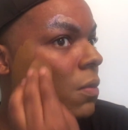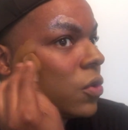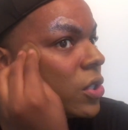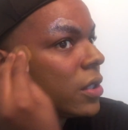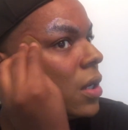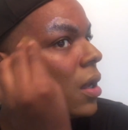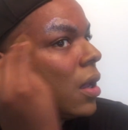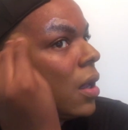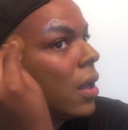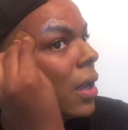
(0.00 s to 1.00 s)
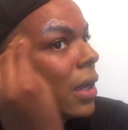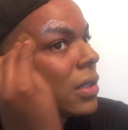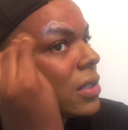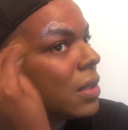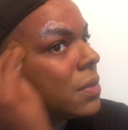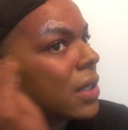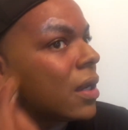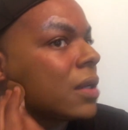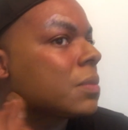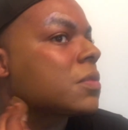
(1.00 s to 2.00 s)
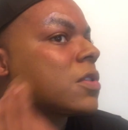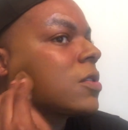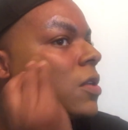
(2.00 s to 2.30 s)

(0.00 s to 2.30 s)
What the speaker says: motion, sometimes